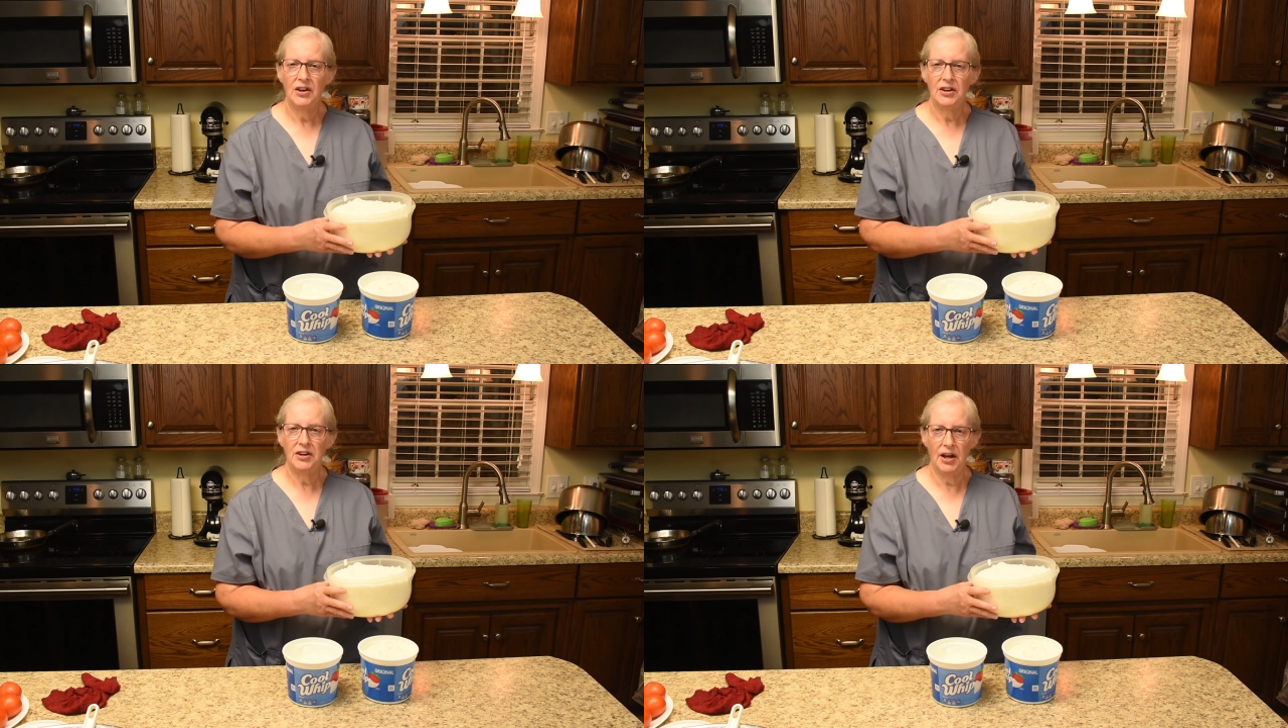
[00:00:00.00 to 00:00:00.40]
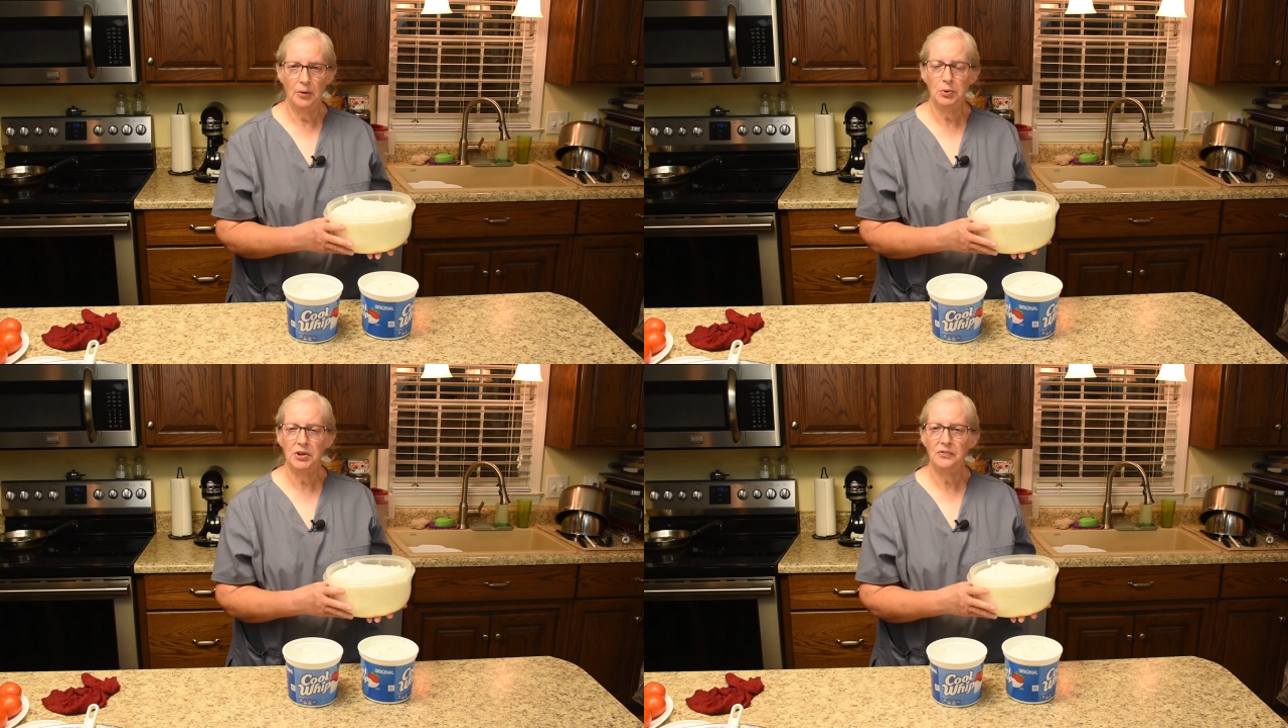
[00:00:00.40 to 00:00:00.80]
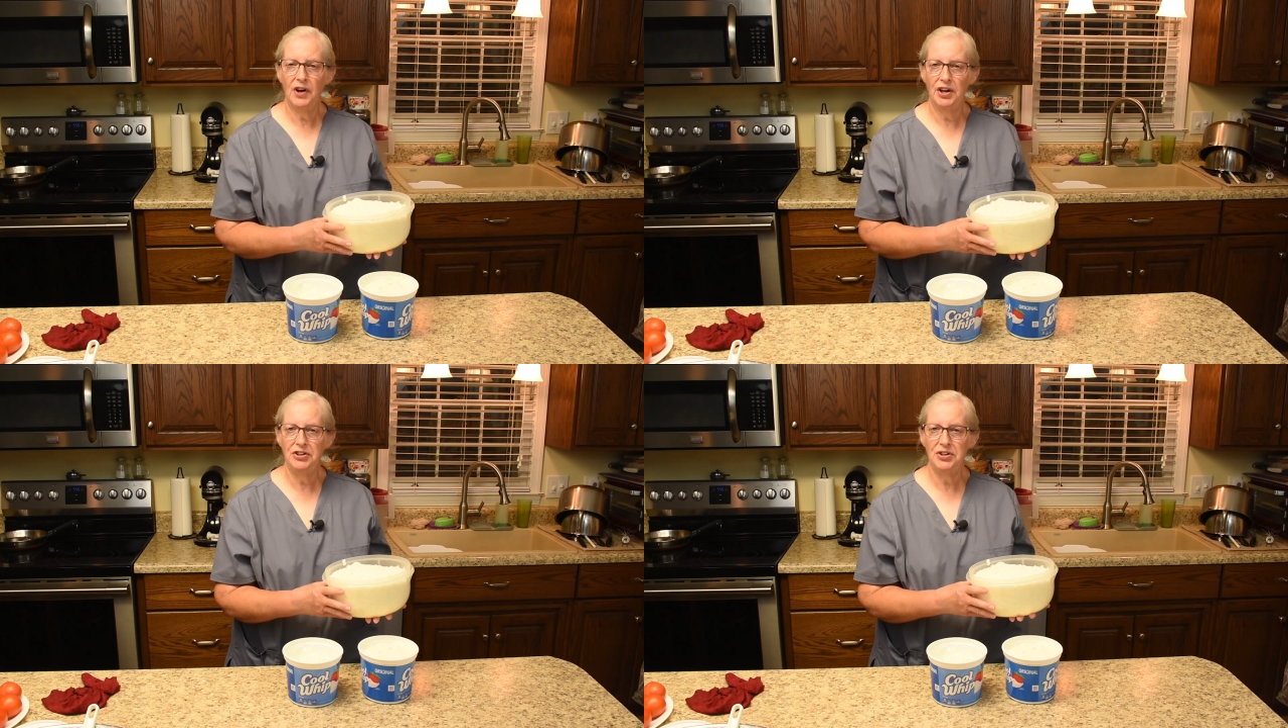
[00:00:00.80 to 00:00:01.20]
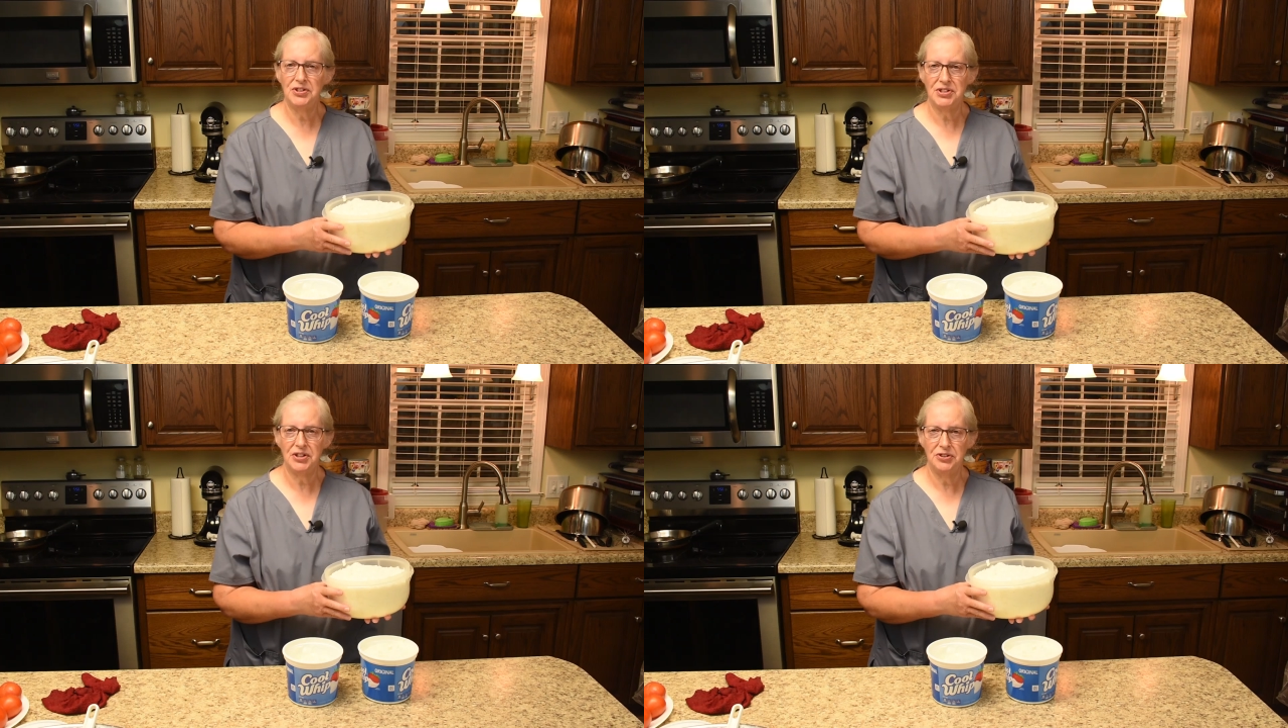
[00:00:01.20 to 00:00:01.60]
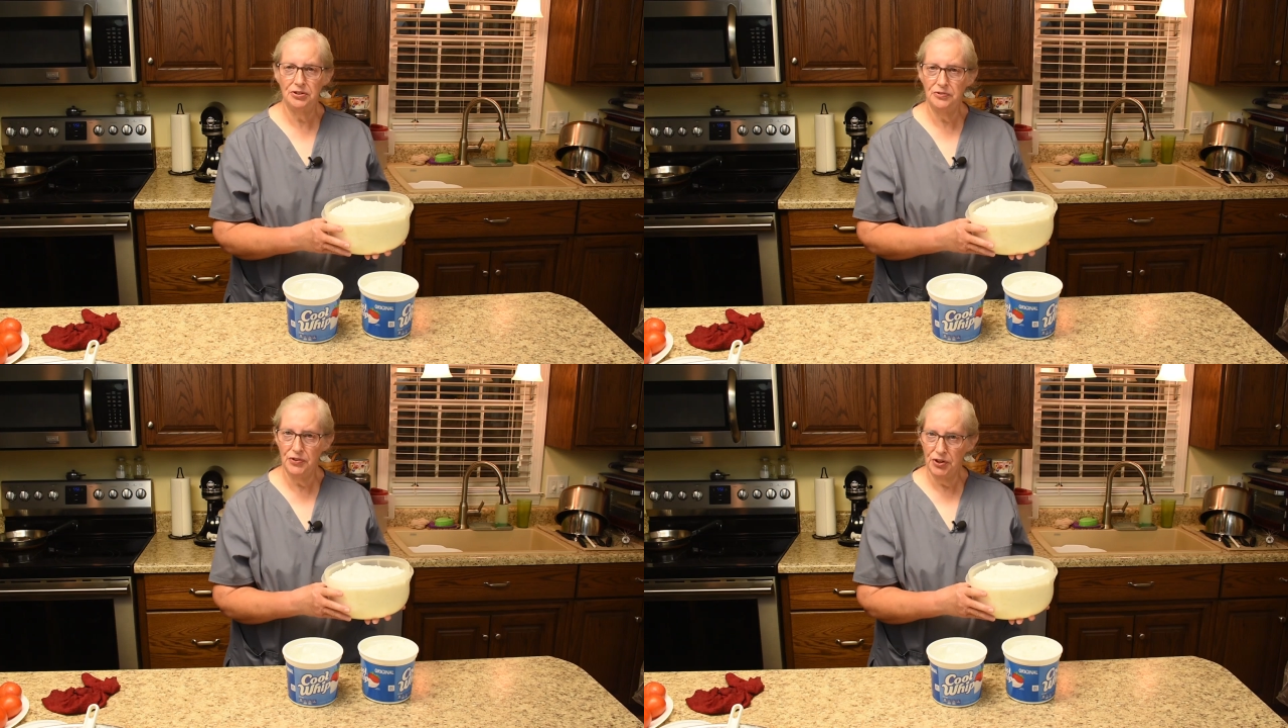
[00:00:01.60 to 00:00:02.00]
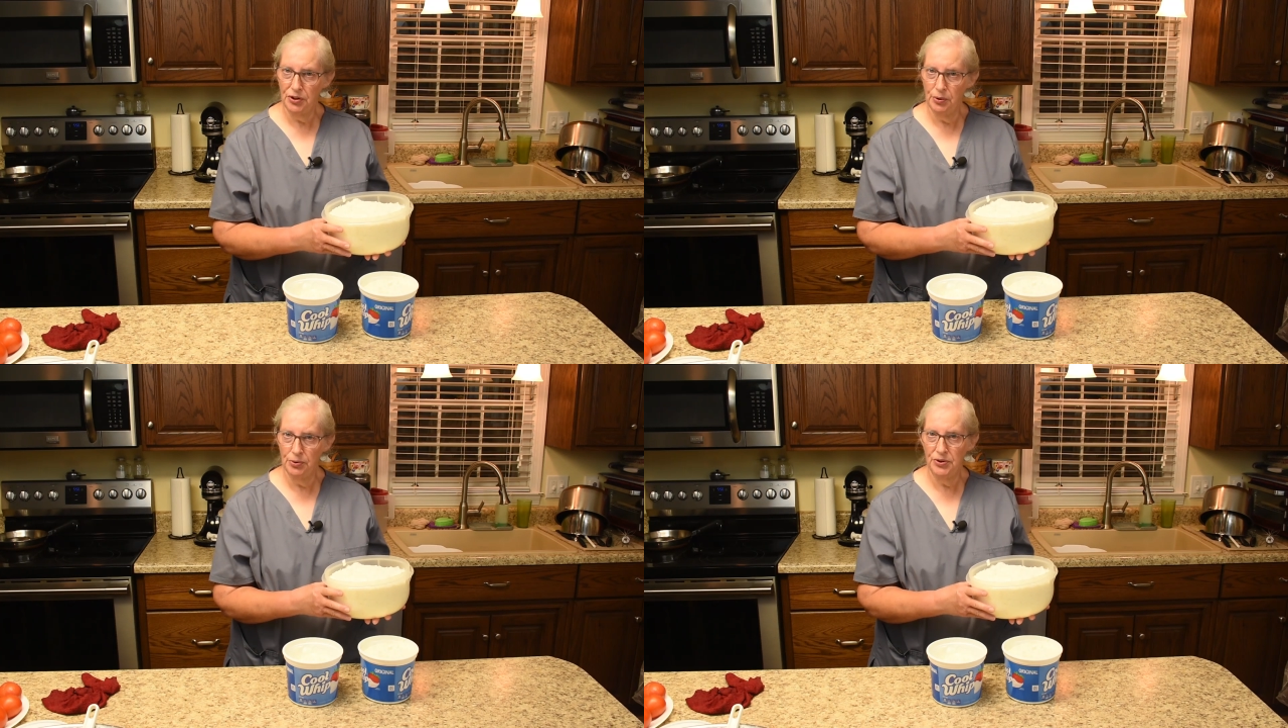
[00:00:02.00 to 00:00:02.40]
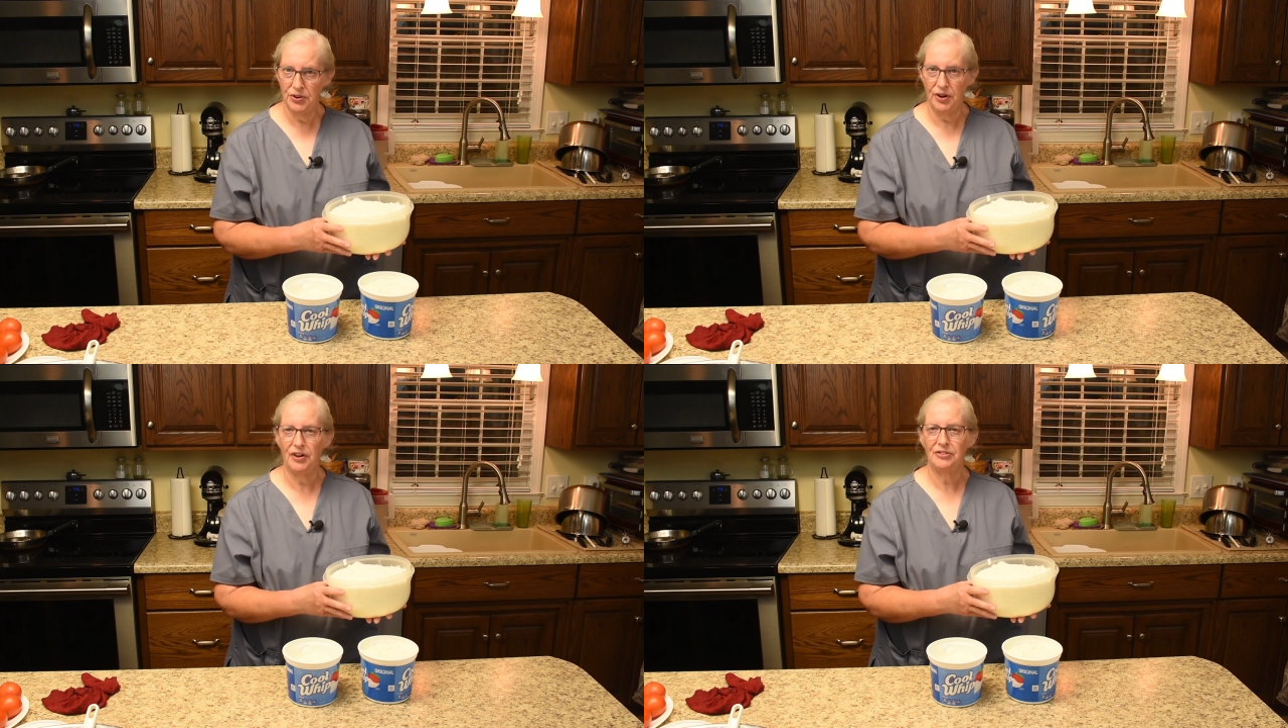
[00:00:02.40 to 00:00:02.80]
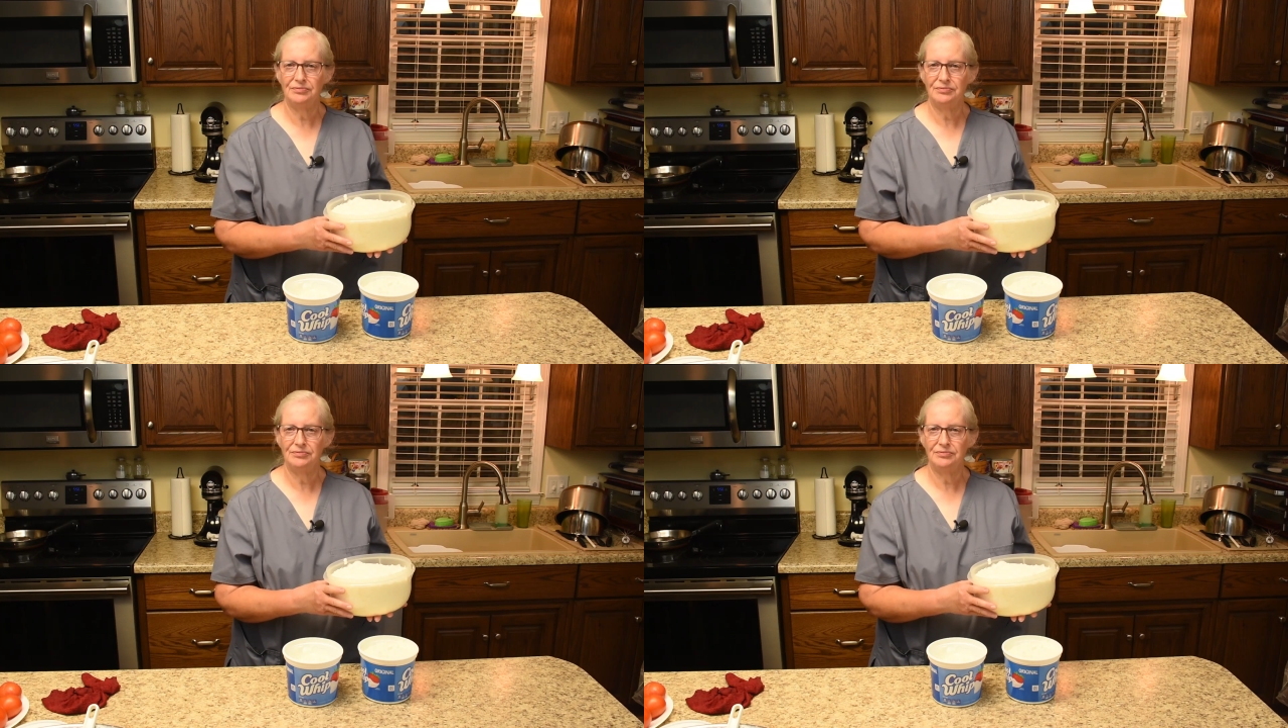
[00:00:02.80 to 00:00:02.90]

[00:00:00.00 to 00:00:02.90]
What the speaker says: Now we invite you to stay tuned for the Golden Thought.